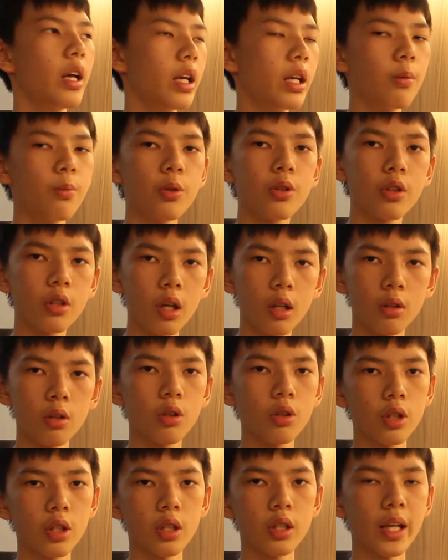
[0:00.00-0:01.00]
it would not
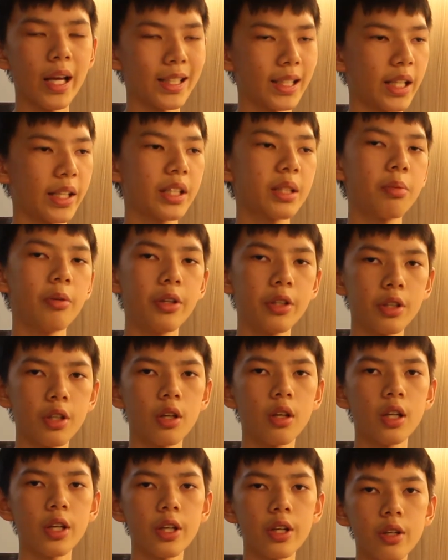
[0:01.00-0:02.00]
look good as I explained
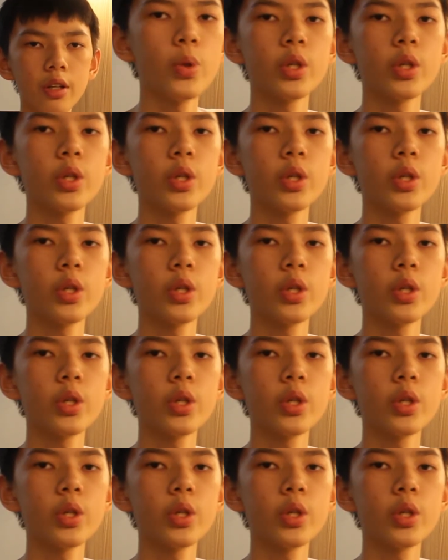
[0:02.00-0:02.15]
earlier,